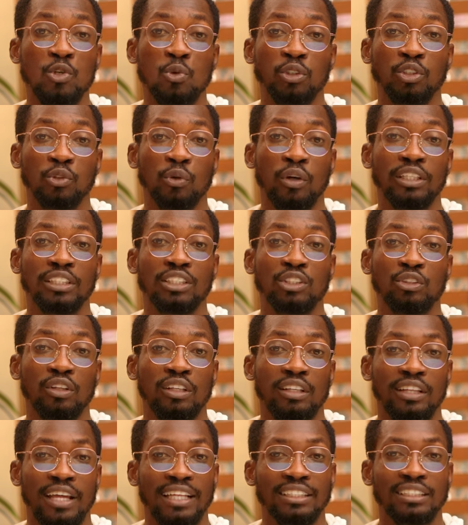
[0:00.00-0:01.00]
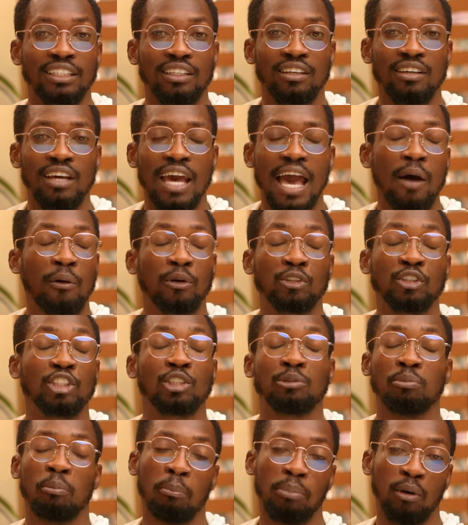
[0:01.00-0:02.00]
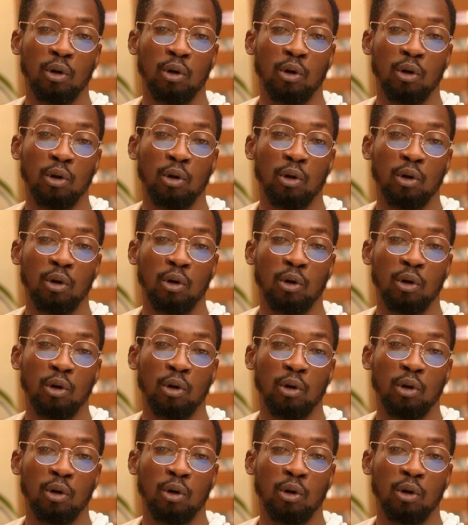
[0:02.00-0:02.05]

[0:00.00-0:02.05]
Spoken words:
he was creating on that, I was just